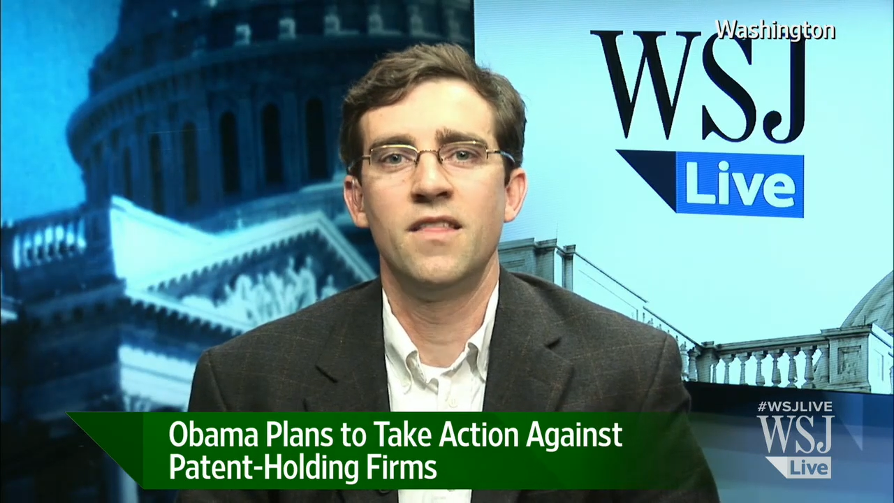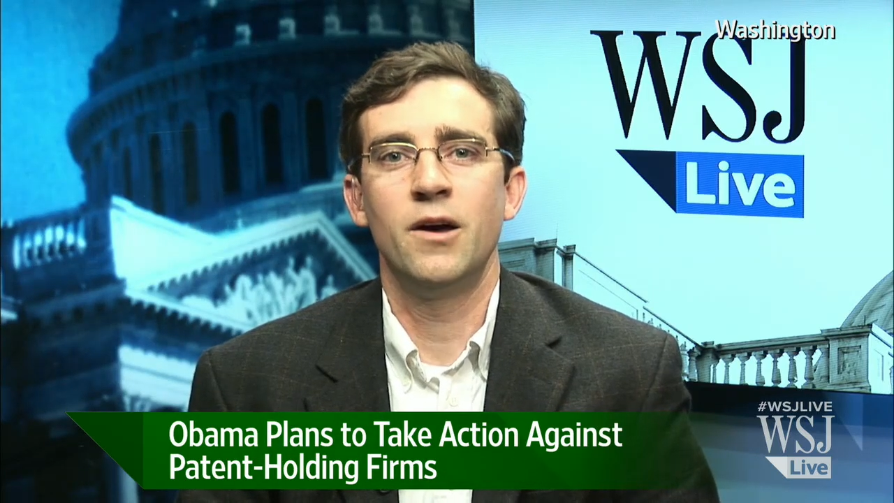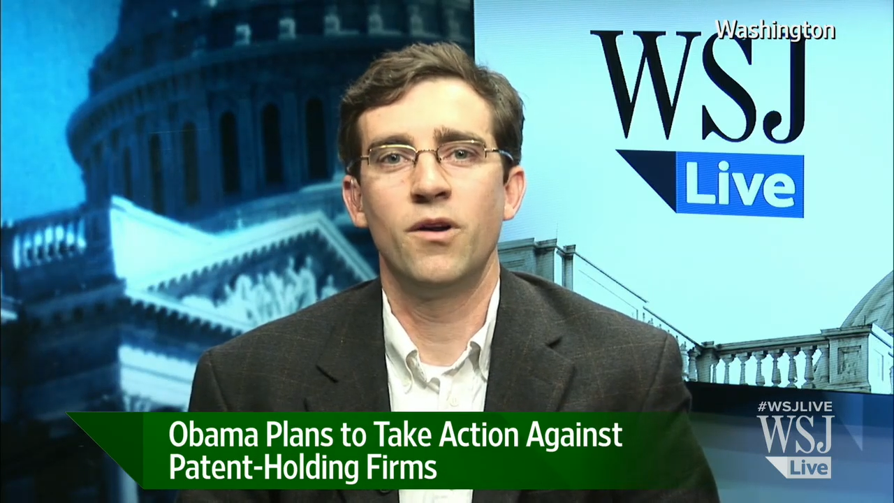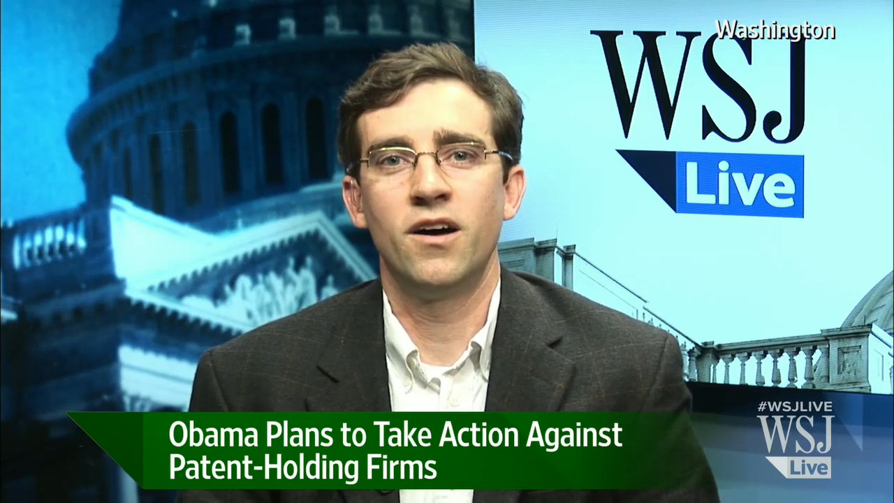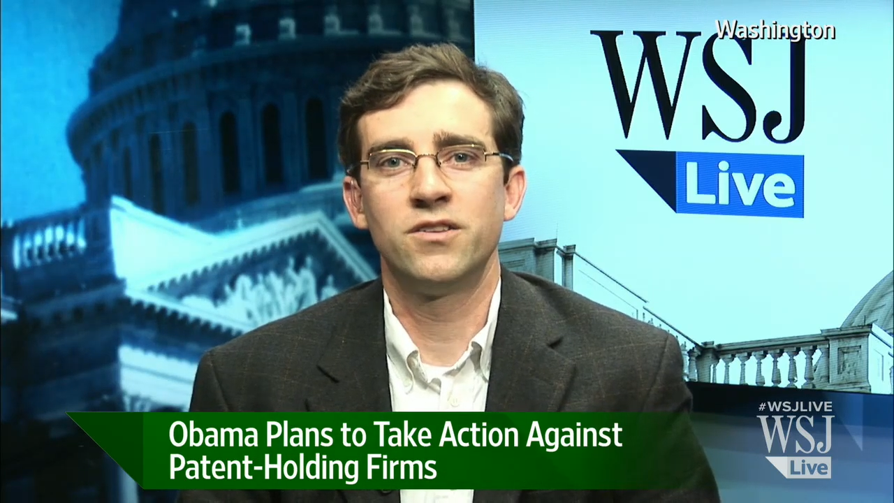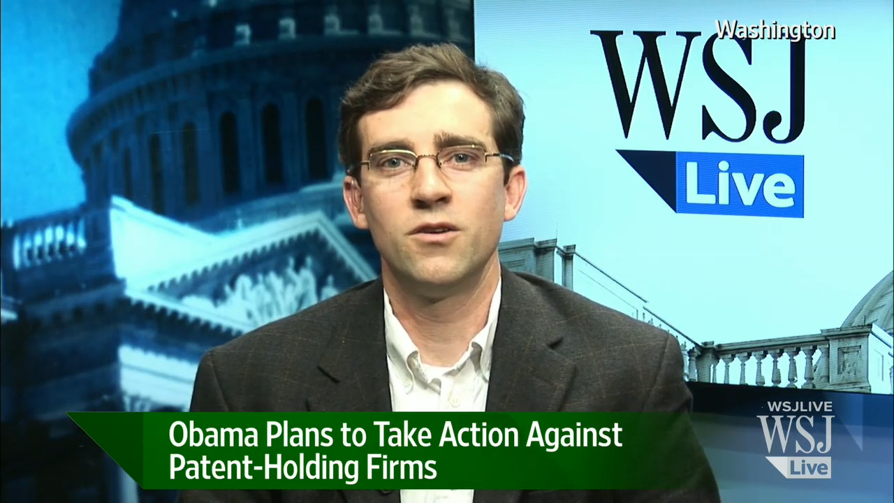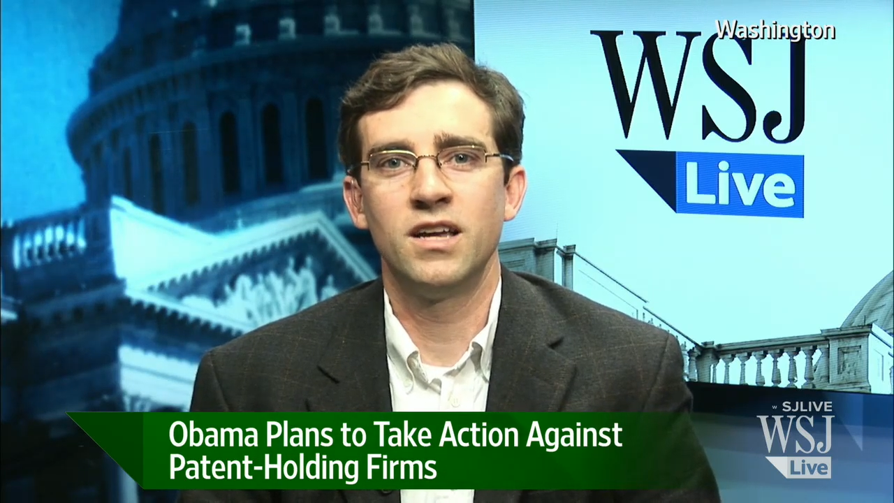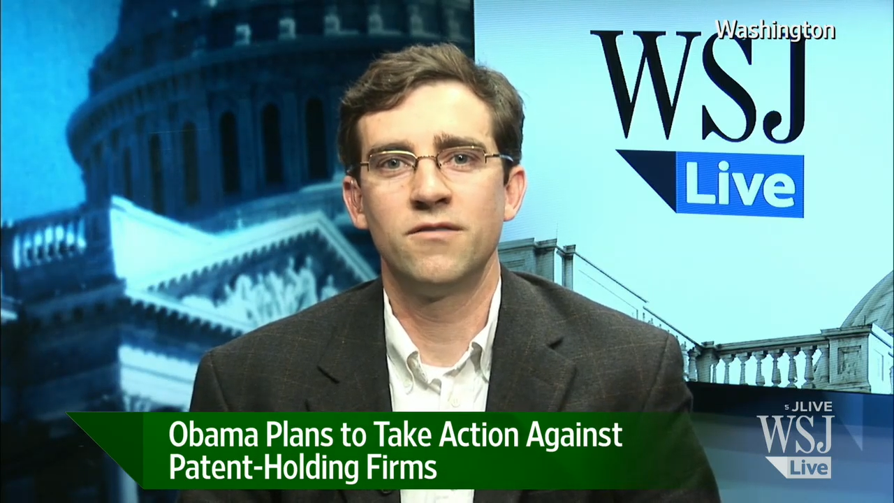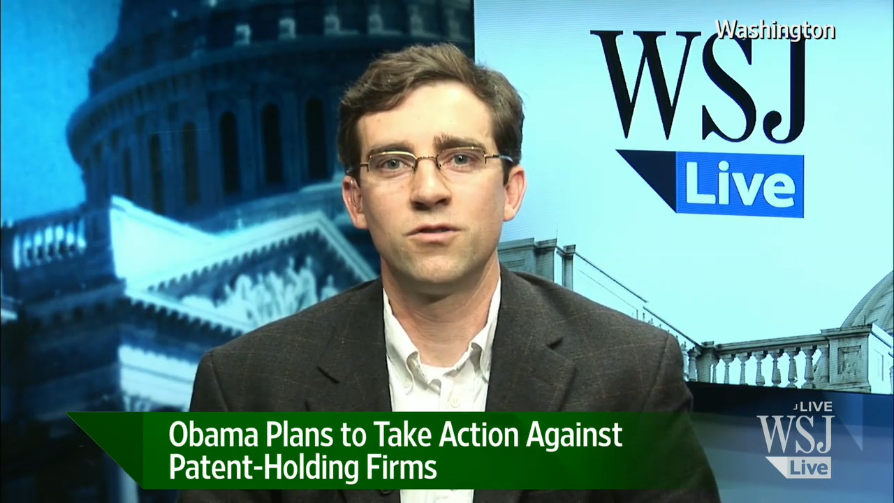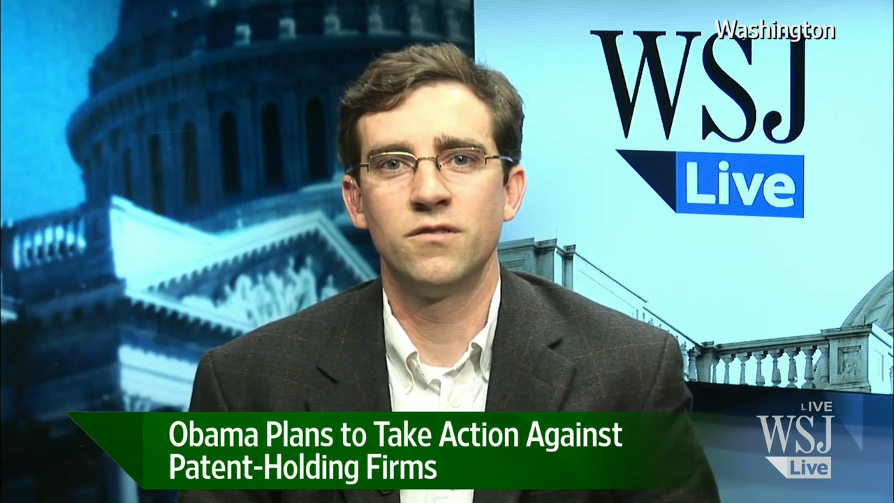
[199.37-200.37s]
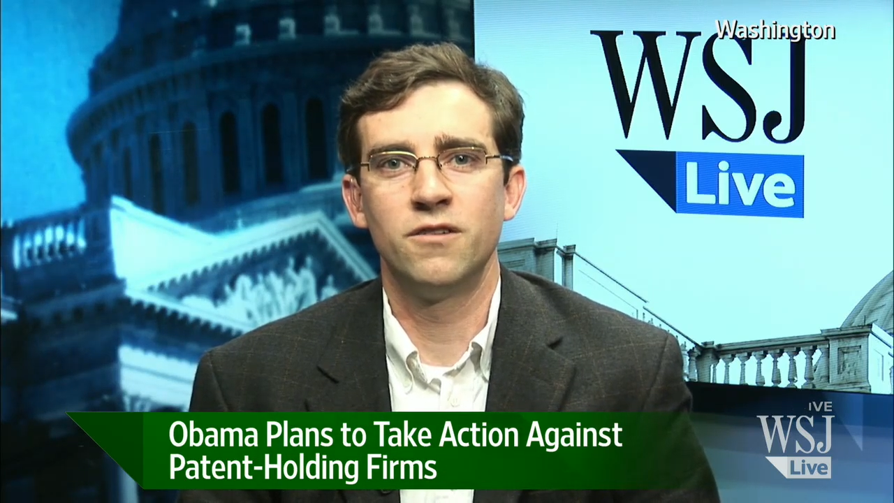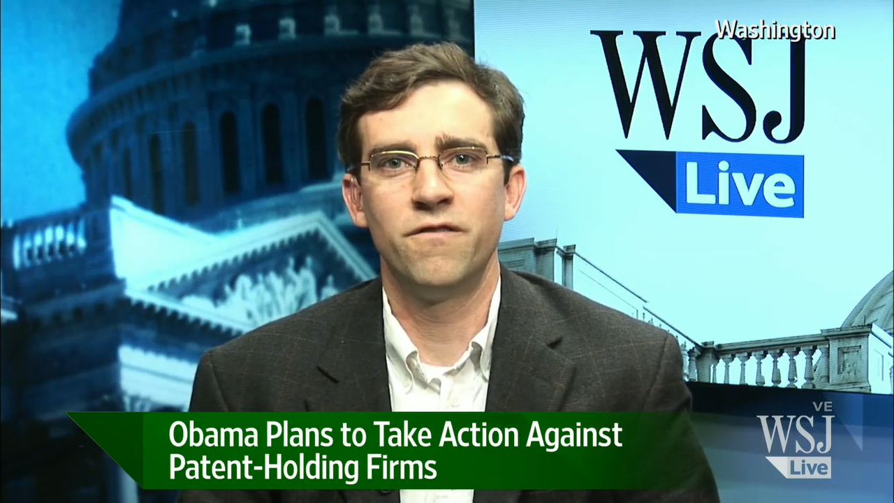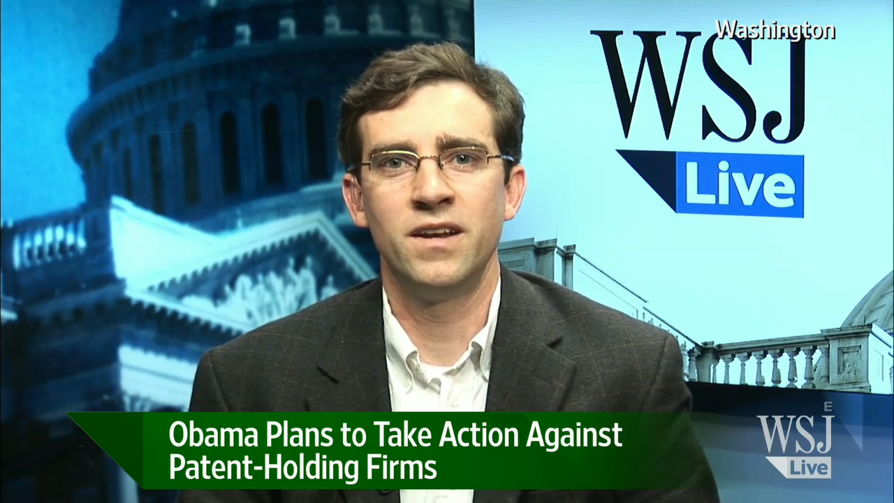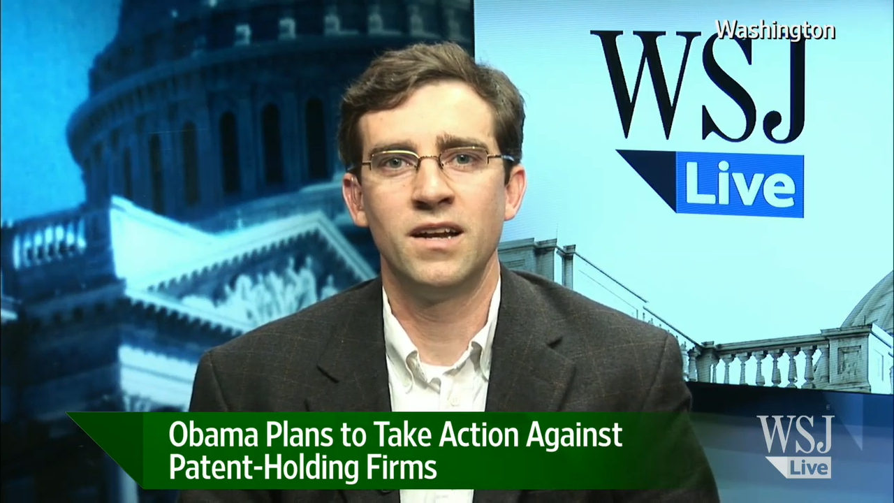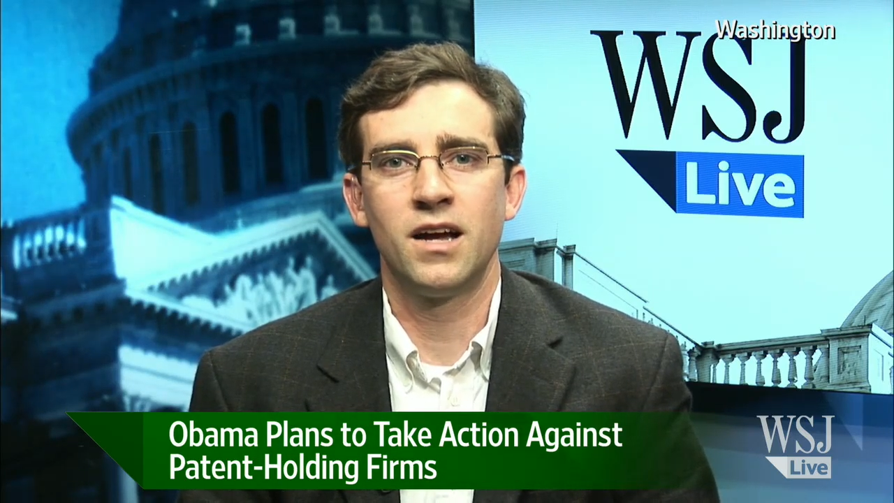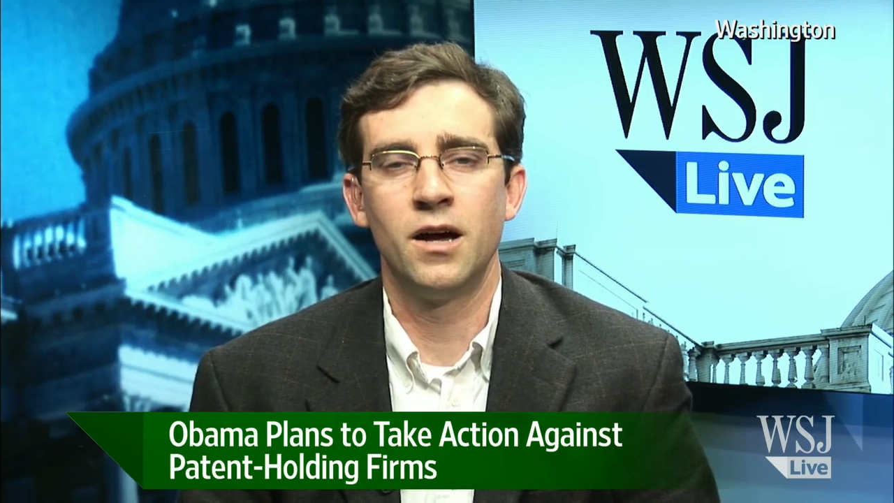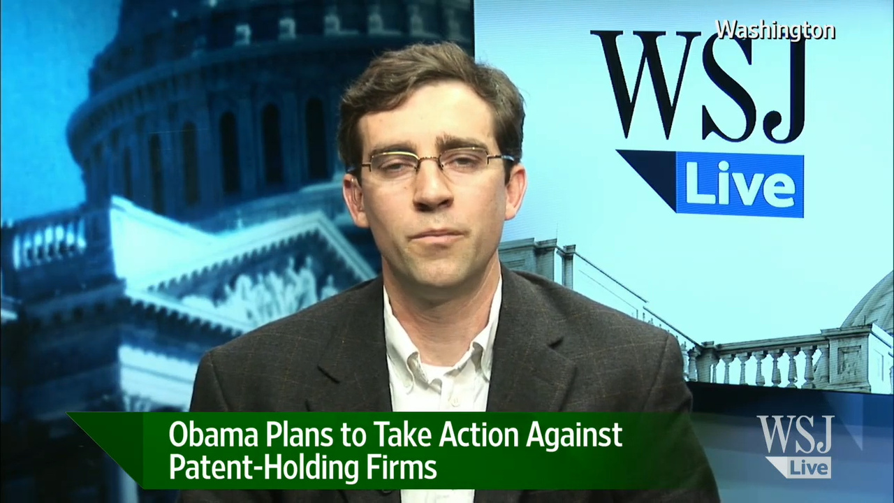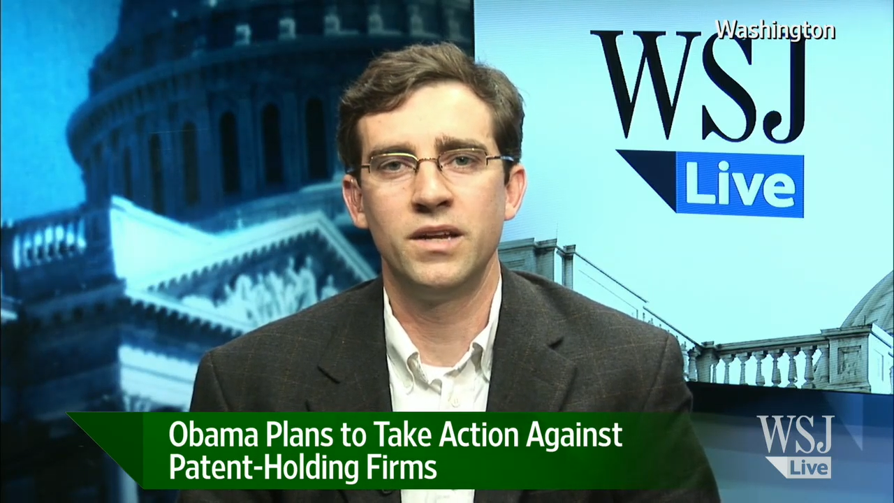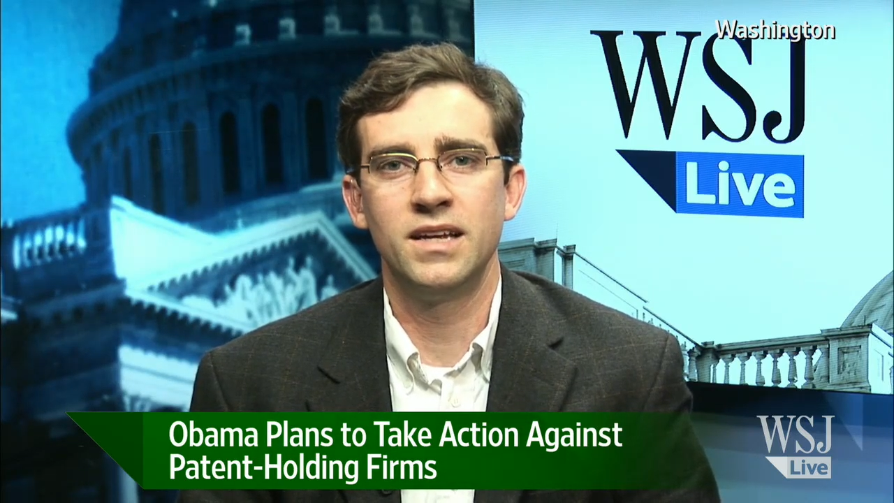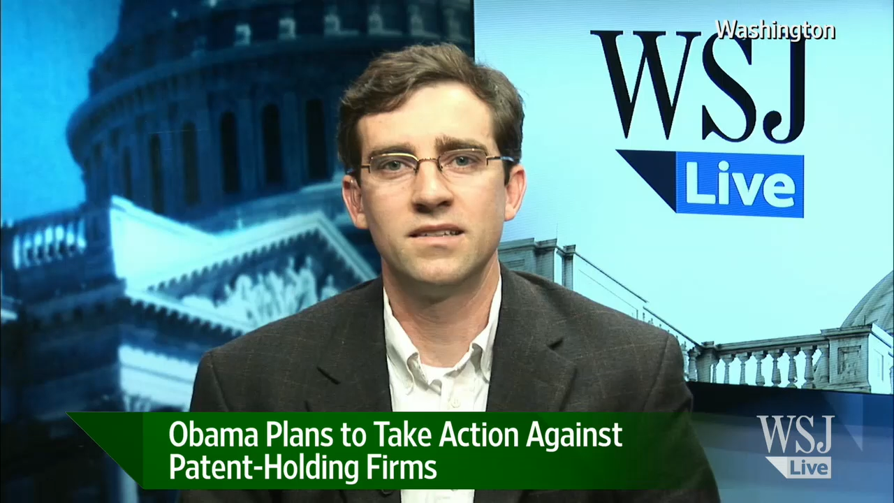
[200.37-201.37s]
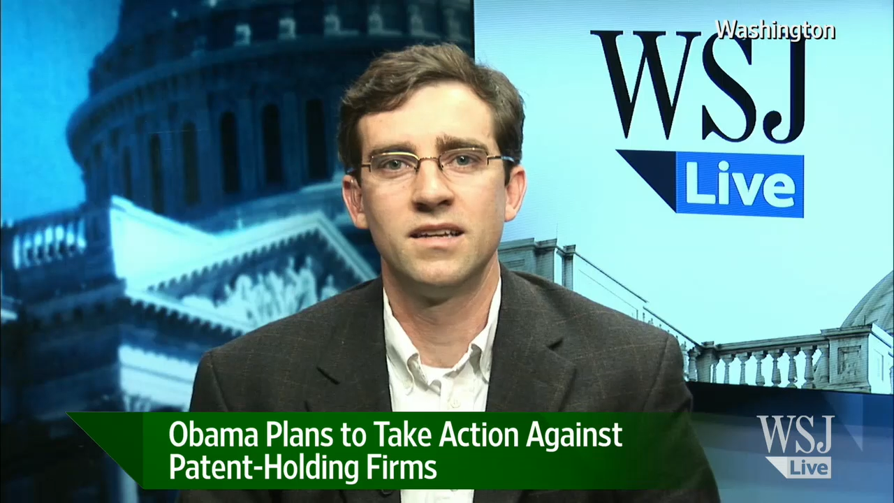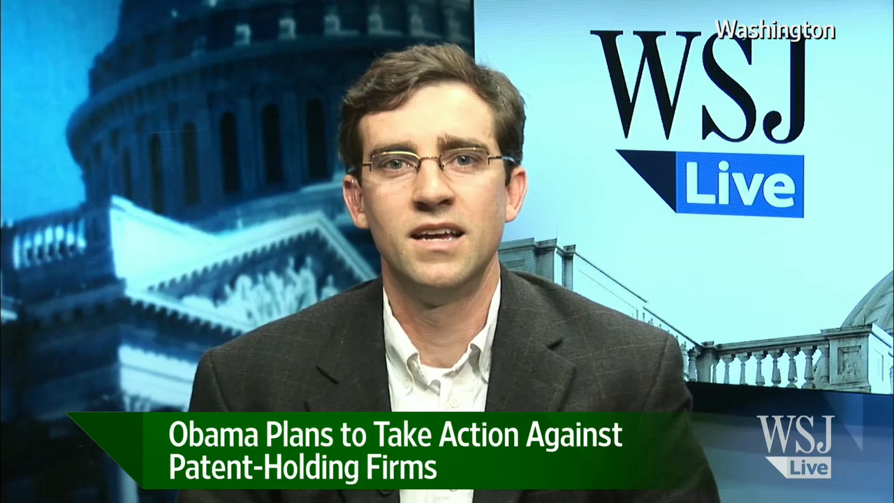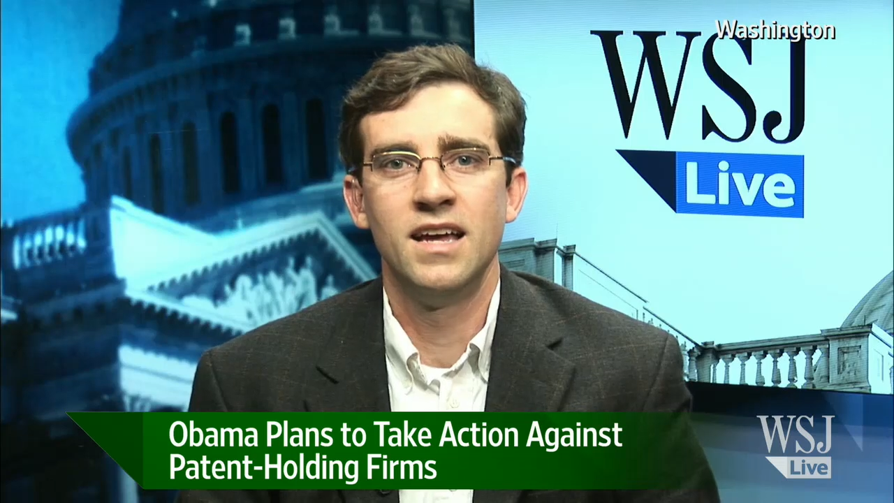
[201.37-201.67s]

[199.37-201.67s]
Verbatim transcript: That would also give sort of defendant companies